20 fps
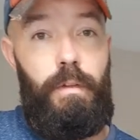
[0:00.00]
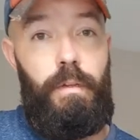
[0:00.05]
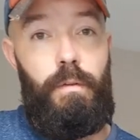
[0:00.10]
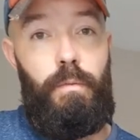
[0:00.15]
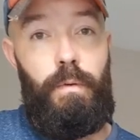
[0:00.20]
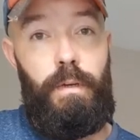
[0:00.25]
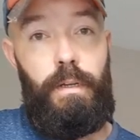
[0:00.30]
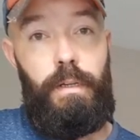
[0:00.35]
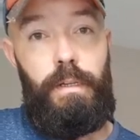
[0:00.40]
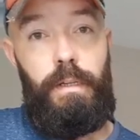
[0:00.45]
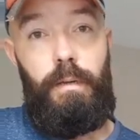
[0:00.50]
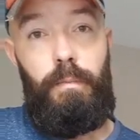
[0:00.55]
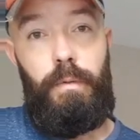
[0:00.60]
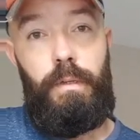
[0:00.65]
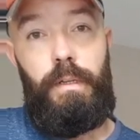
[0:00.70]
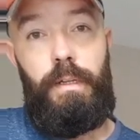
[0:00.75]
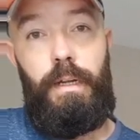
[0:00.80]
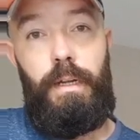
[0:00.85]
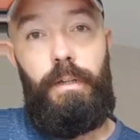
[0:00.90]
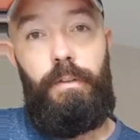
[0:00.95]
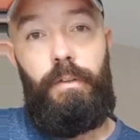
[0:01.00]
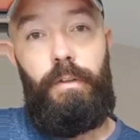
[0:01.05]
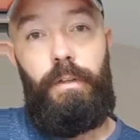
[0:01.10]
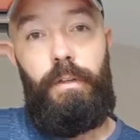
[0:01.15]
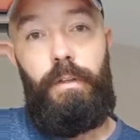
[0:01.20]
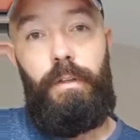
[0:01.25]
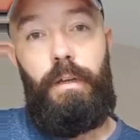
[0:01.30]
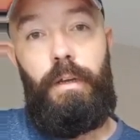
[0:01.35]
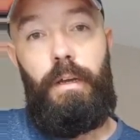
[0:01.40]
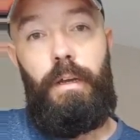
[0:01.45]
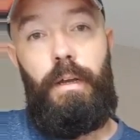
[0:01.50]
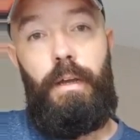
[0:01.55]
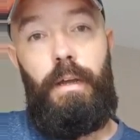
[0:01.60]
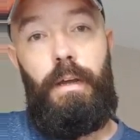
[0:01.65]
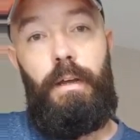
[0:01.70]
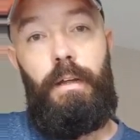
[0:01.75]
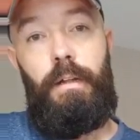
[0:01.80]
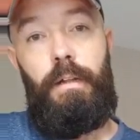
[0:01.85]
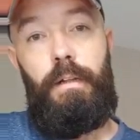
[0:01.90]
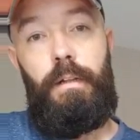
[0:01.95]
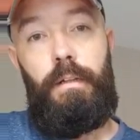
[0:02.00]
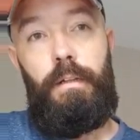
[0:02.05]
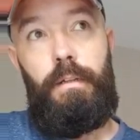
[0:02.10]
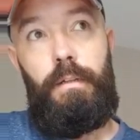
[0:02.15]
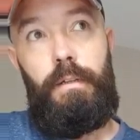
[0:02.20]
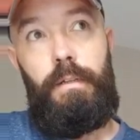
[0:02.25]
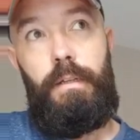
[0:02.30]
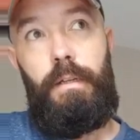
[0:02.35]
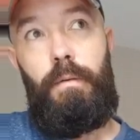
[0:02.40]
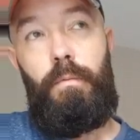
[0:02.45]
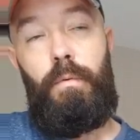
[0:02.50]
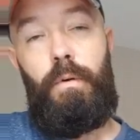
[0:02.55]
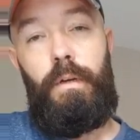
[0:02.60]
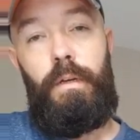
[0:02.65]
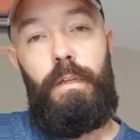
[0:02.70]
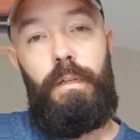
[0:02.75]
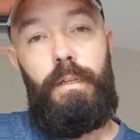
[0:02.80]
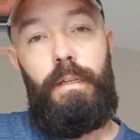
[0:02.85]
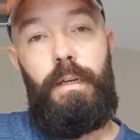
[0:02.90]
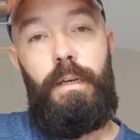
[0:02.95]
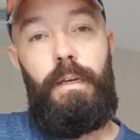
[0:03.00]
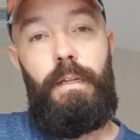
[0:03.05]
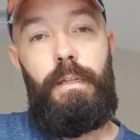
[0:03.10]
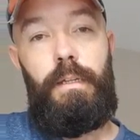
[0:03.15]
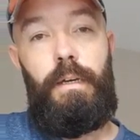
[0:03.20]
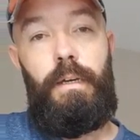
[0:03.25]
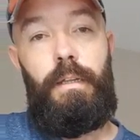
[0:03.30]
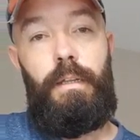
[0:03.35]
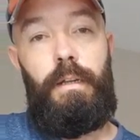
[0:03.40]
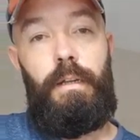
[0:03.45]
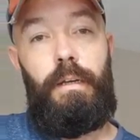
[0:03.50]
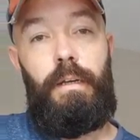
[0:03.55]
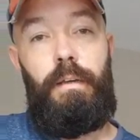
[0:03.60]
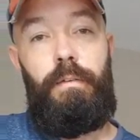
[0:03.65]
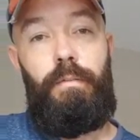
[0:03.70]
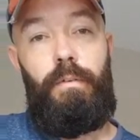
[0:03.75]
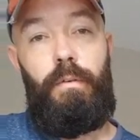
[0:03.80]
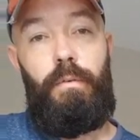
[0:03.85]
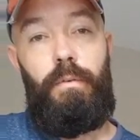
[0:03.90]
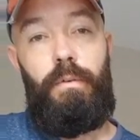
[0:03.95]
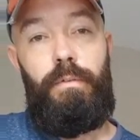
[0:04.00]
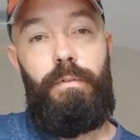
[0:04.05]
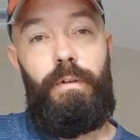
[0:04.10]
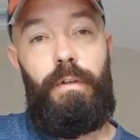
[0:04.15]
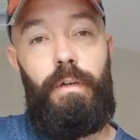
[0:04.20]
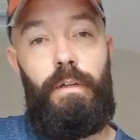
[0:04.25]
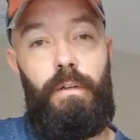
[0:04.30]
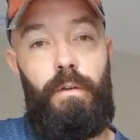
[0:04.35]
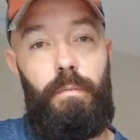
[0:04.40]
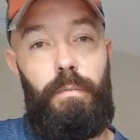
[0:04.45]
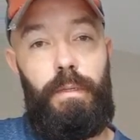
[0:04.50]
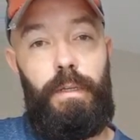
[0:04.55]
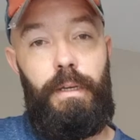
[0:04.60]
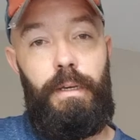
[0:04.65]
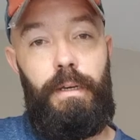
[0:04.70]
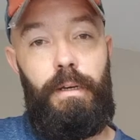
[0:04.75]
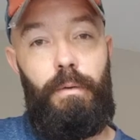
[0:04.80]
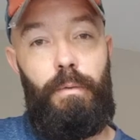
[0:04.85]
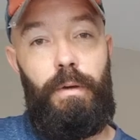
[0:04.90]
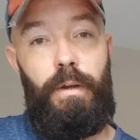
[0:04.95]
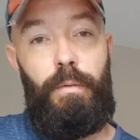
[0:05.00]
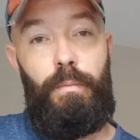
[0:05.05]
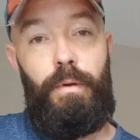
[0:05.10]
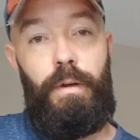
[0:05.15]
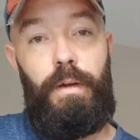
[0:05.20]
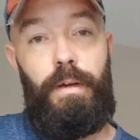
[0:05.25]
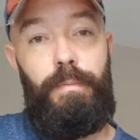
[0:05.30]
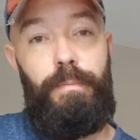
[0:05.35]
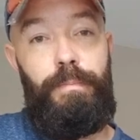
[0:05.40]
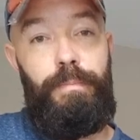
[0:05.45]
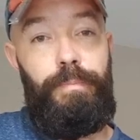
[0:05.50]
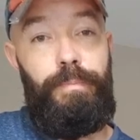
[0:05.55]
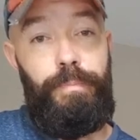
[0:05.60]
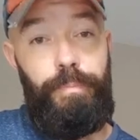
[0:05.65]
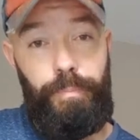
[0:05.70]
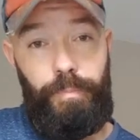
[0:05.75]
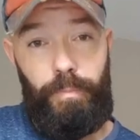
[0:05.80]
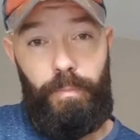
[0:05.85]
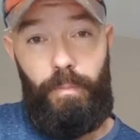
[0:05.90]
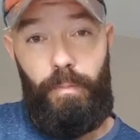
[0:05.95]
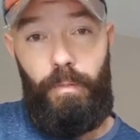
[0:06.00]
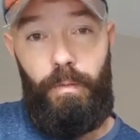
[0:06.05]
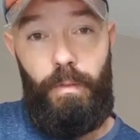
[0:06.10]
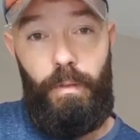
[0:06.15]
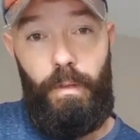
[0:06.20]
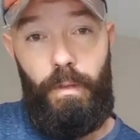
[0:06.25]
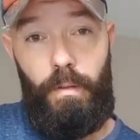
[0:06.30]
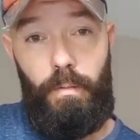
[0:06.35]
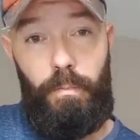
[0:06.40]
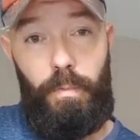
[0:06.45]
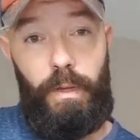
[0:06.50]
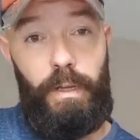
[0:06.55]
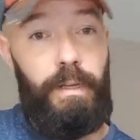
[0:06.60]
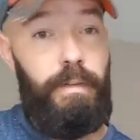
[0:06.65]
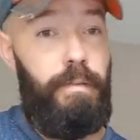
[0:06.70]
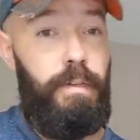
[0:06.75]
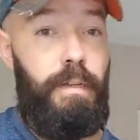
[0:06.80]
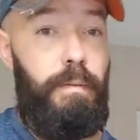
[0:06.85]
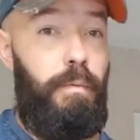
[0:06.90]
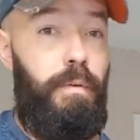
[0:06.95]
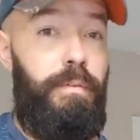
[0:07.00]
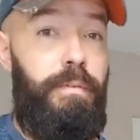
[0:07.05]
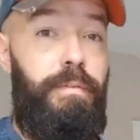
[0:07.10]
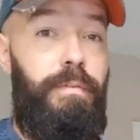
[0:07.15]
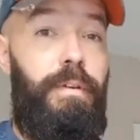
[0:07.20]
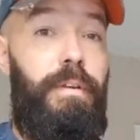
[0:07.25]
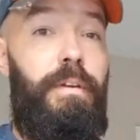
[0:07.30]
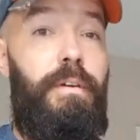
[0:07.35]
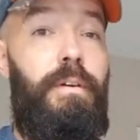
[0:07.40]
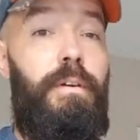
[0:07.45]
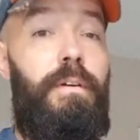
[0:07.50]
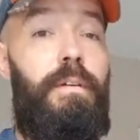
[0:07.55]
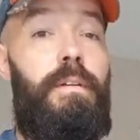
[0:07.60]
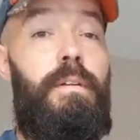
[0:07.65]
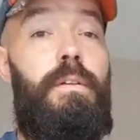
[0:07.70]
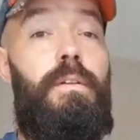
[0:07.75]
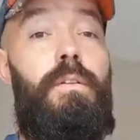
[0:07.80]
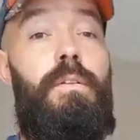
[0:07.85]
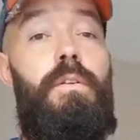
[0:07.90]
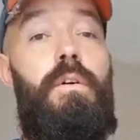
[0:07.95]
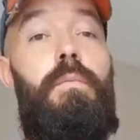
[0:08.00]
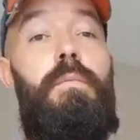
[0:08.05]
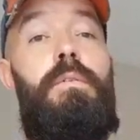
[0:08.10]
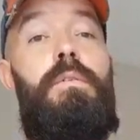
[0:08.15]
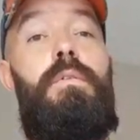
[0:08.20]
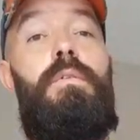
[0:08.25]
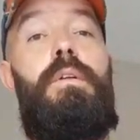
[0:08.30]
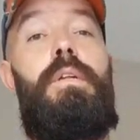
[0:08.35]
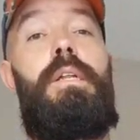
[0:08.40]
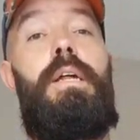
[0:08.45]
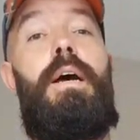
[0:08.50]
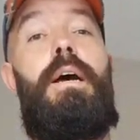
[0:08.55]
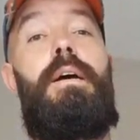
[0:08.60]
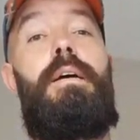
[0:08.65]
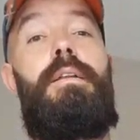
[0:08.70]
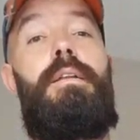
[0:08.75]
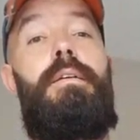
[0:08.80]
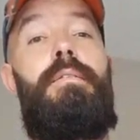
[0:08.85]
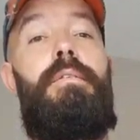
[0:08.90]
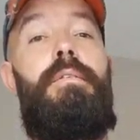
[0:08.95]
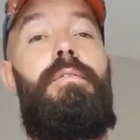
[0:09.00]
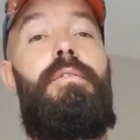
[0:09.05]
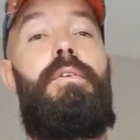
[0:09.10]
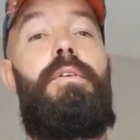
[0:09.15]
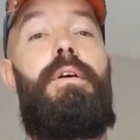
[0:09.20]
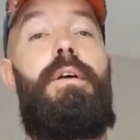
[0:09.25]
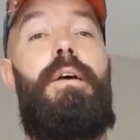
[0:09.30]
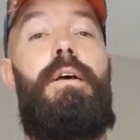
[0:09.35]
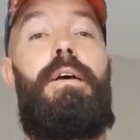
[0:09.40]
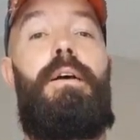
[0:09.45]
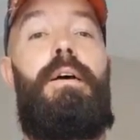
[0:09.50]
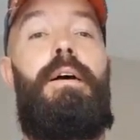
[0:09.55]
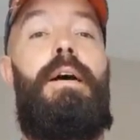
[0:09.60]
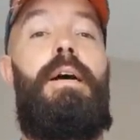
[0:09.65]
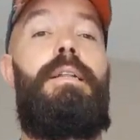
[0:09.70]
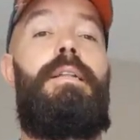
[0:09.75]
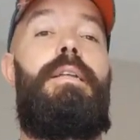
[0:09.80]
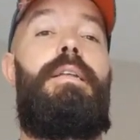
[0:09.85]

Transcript: So when I see my surgeon, I'll see what he says and I'll give you another little update of where I'm at. But like I said in the other videos, don't be too disheartened if you've done it. I